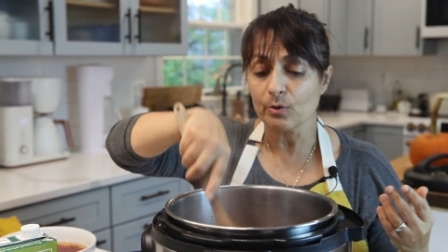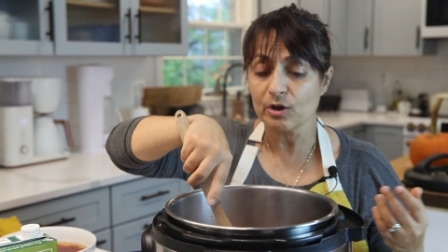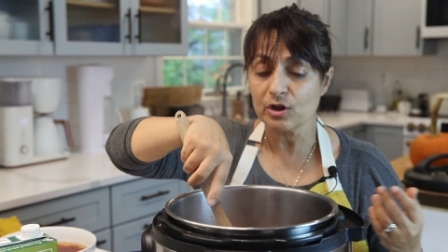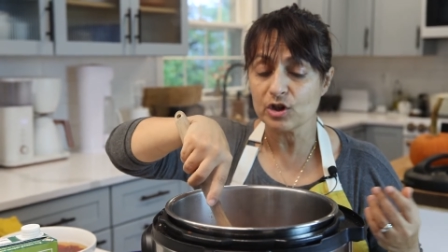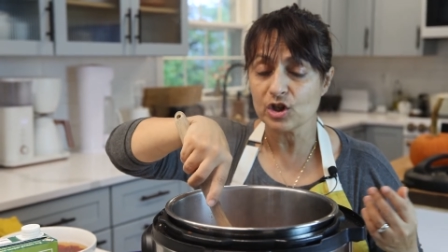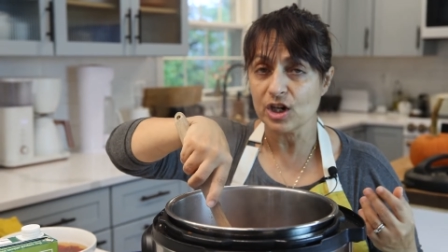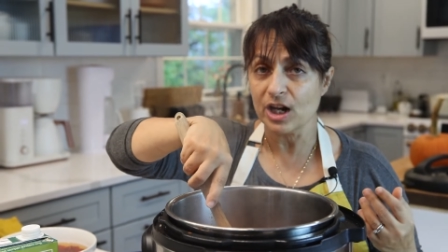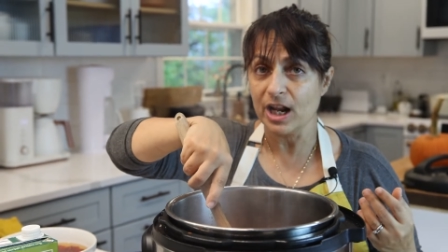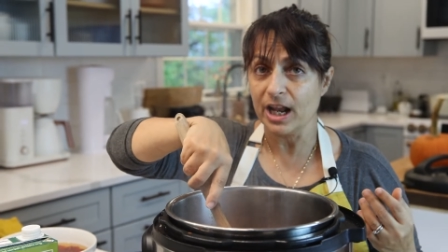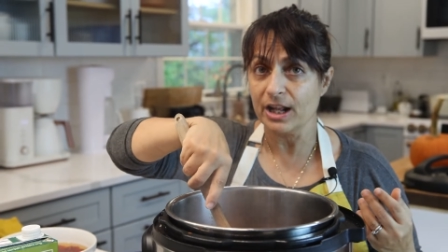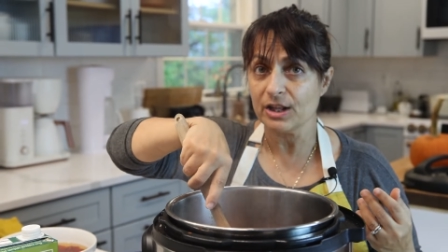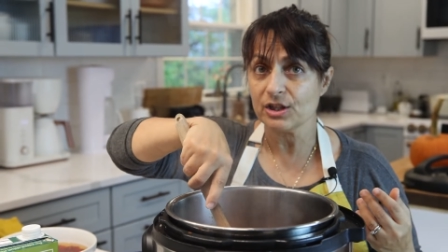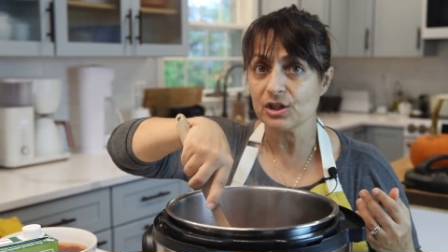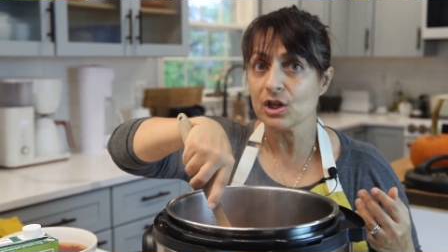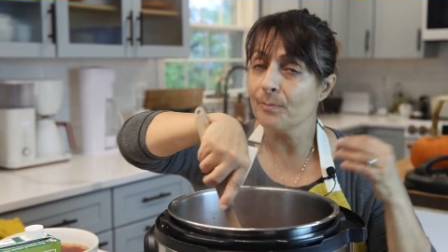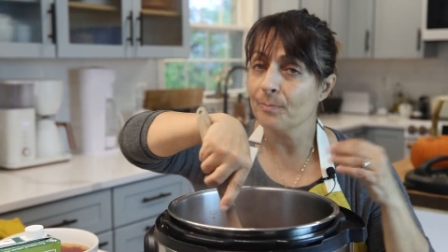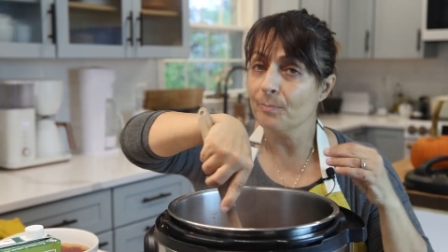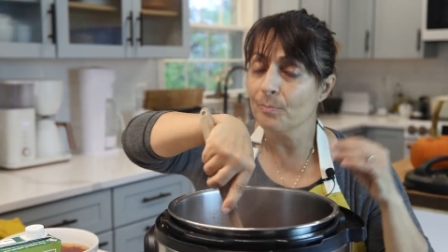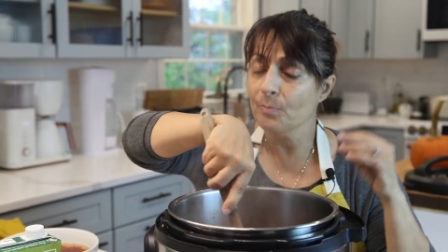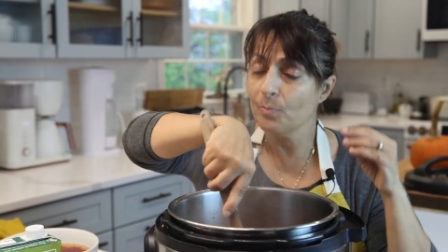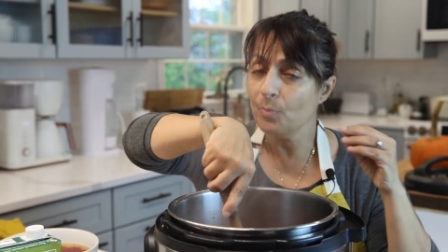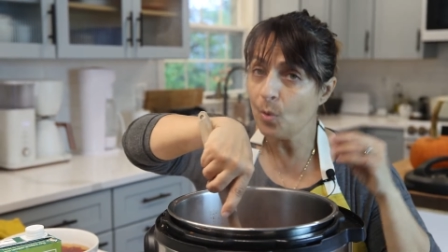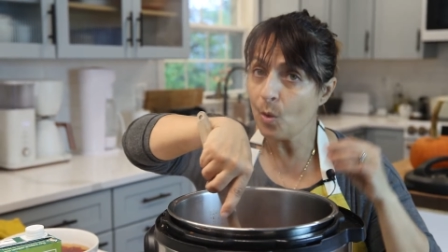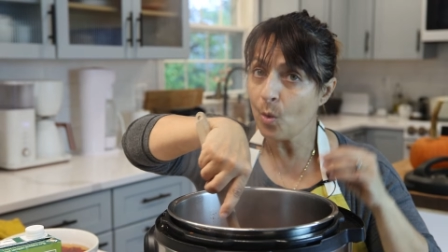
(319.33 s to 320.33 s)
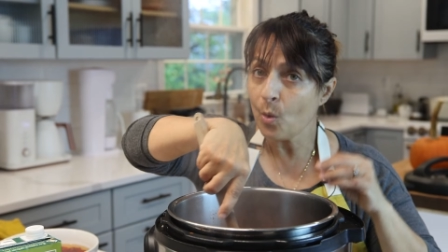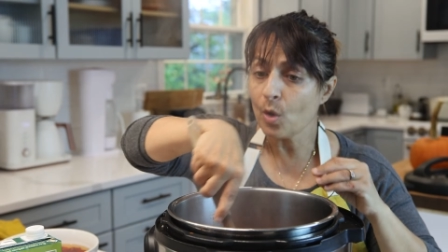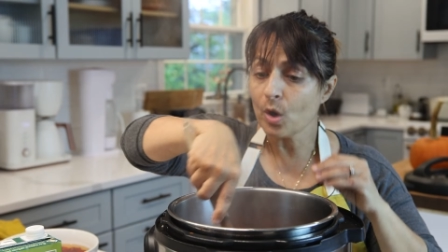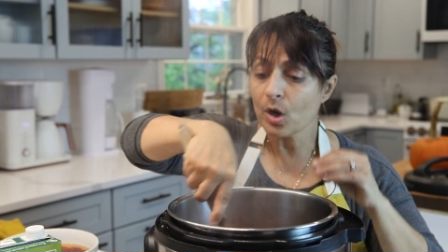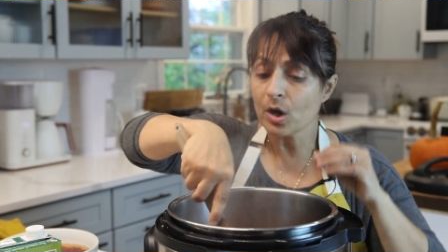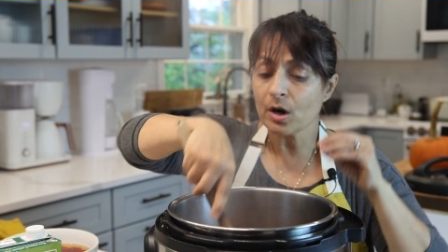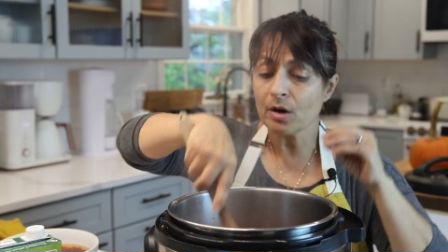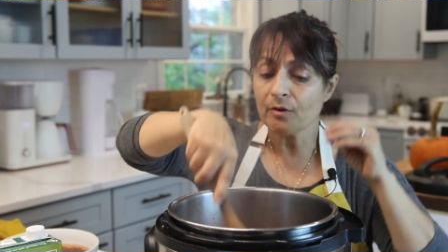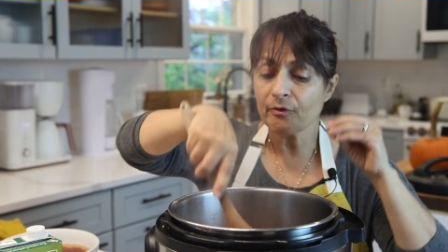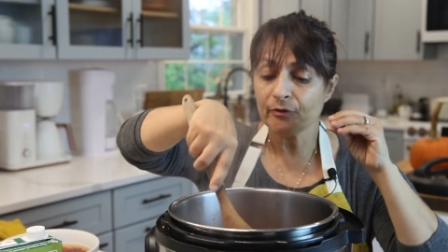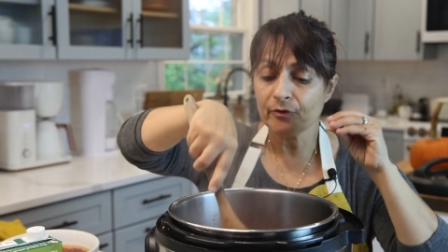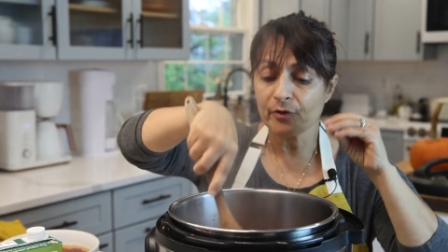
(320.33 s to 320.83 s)
originates
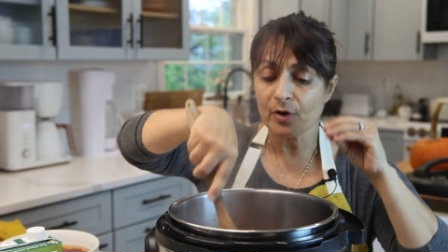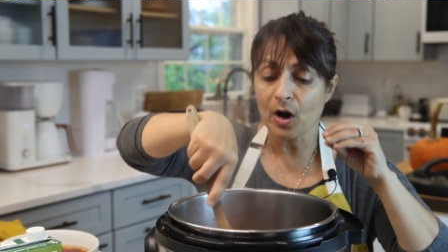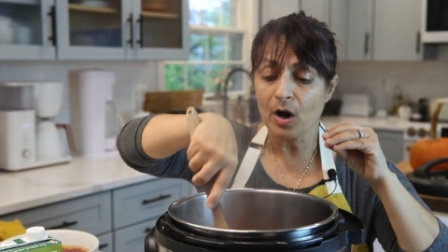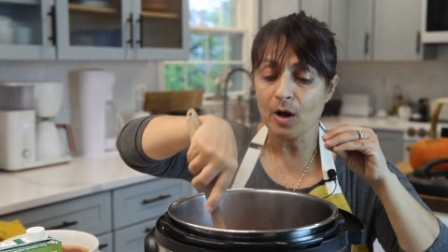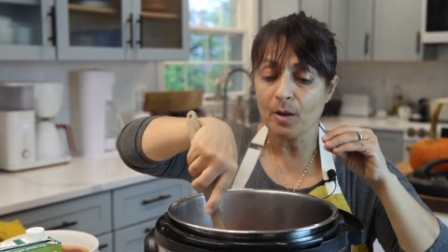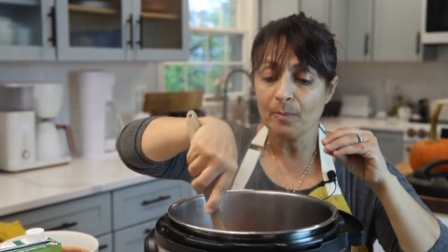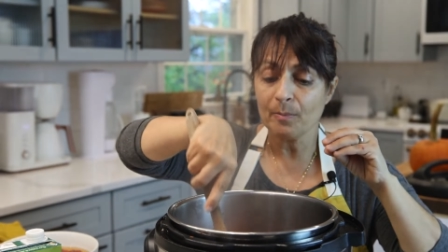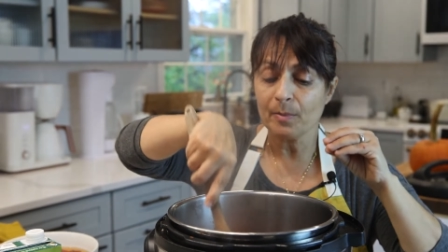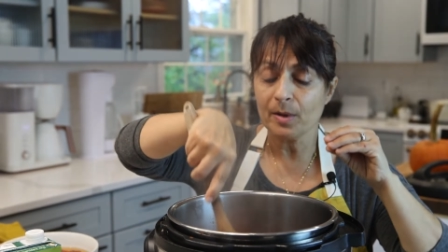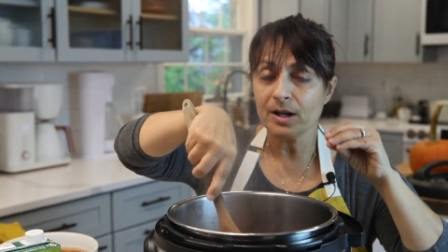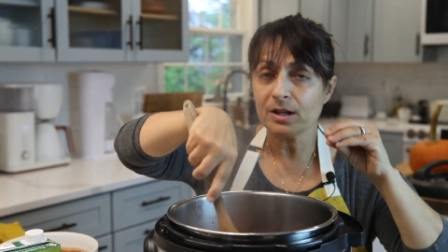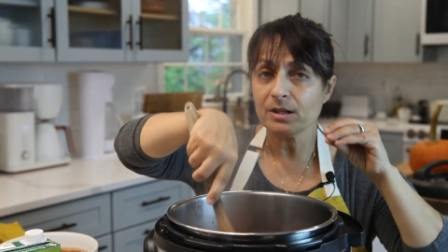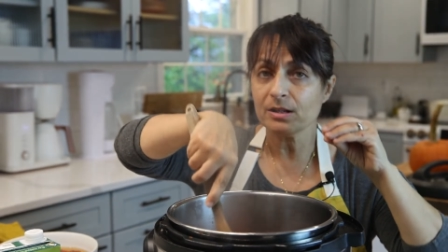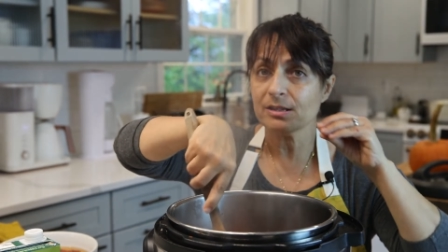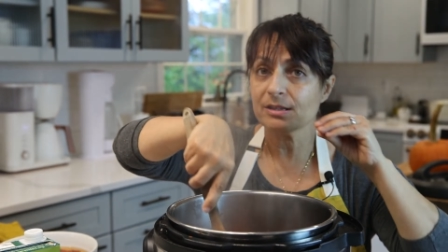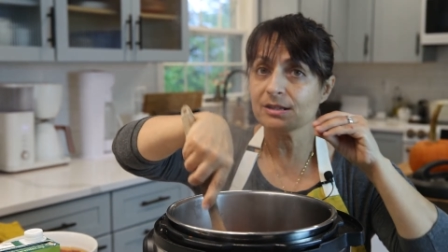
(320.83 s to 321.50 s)
more from